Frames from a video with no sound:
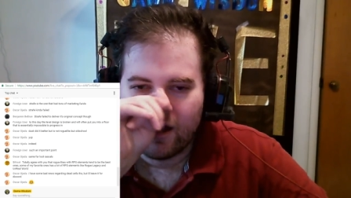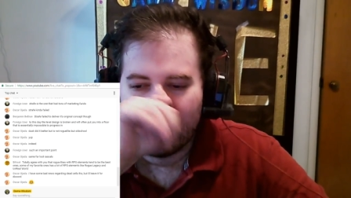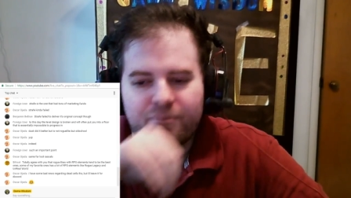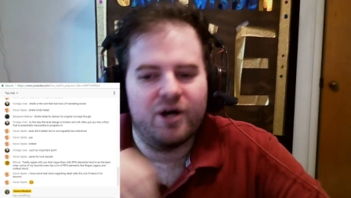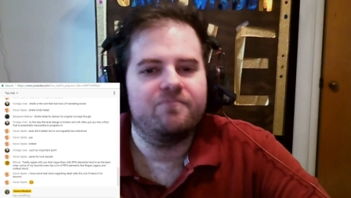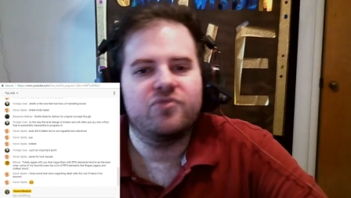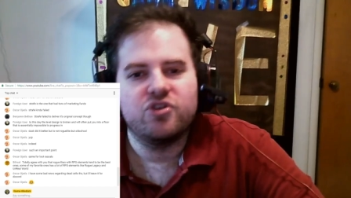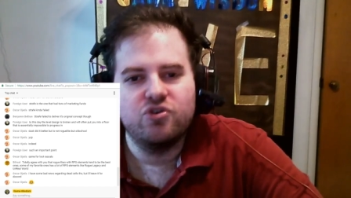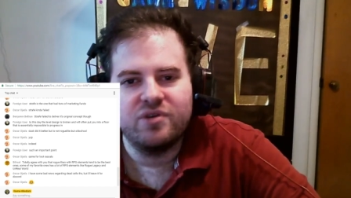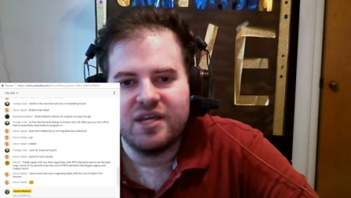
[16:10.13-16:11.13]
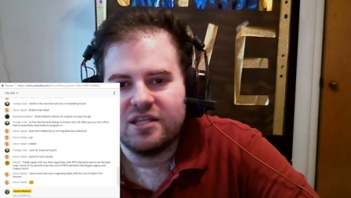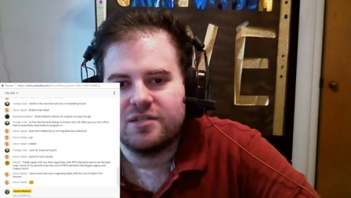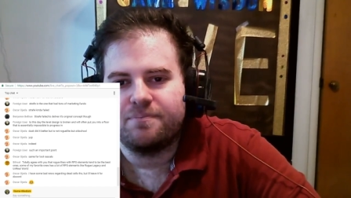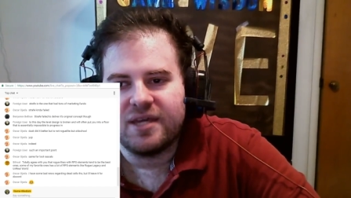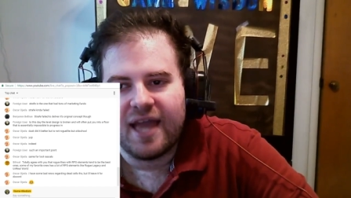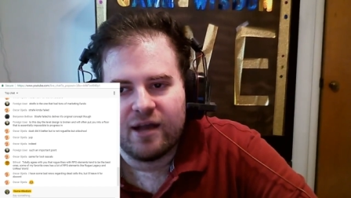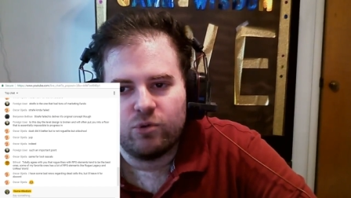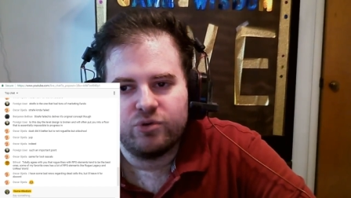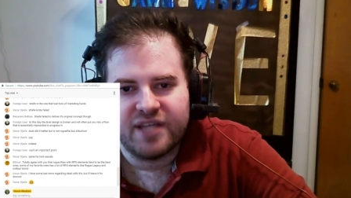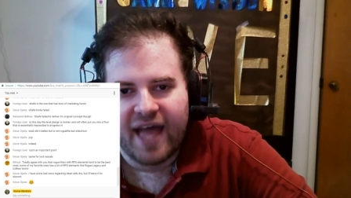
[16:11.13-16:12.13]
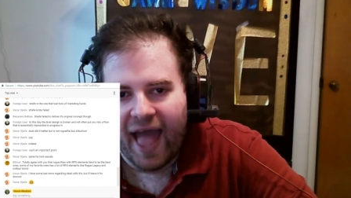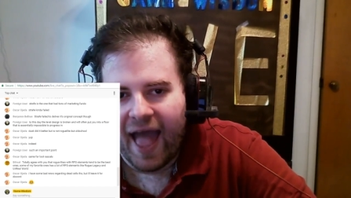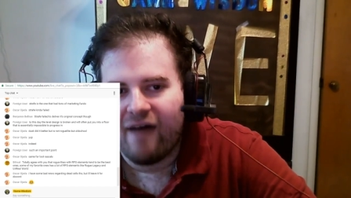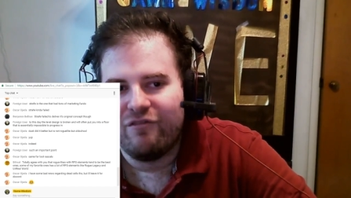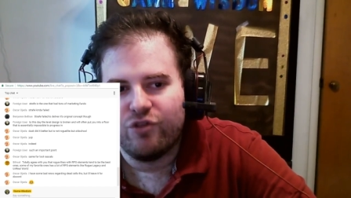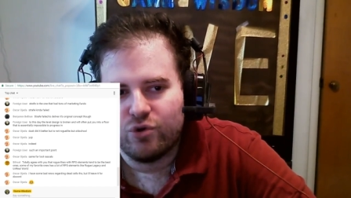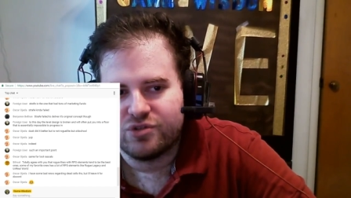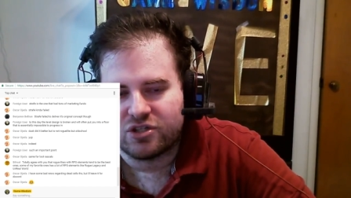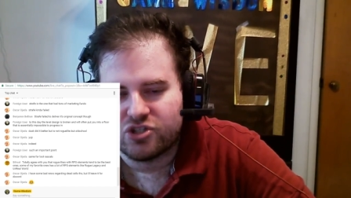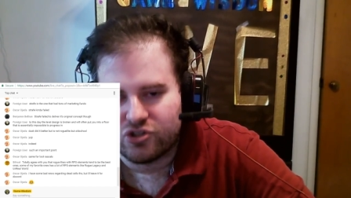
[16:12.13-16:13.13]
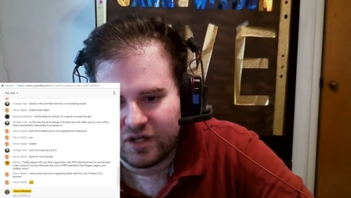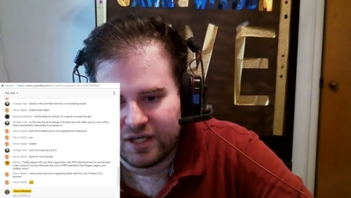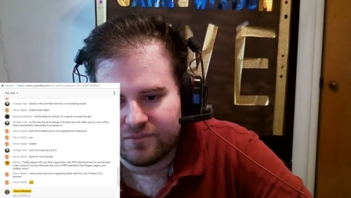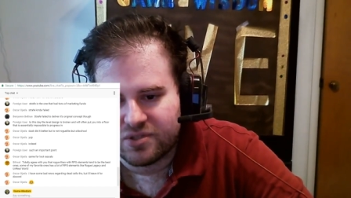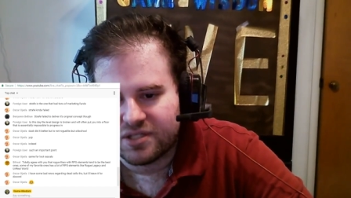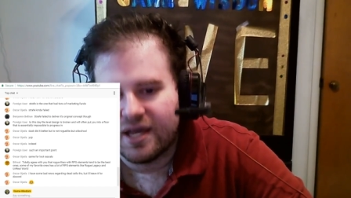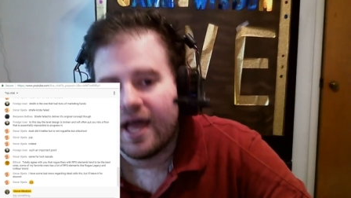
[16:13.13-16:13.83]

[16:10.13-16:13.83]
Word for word: But you need to be able to have those extremes.